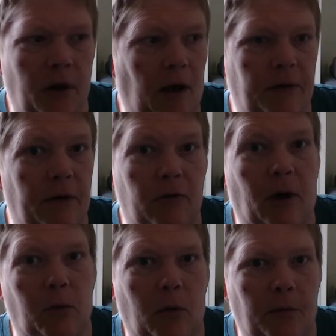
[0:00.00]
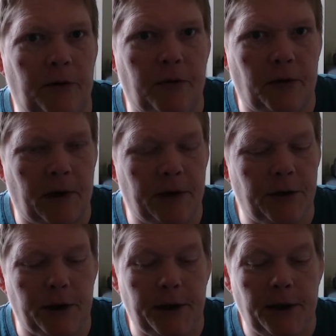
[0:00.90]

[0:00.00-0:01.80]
I've never had one before actually.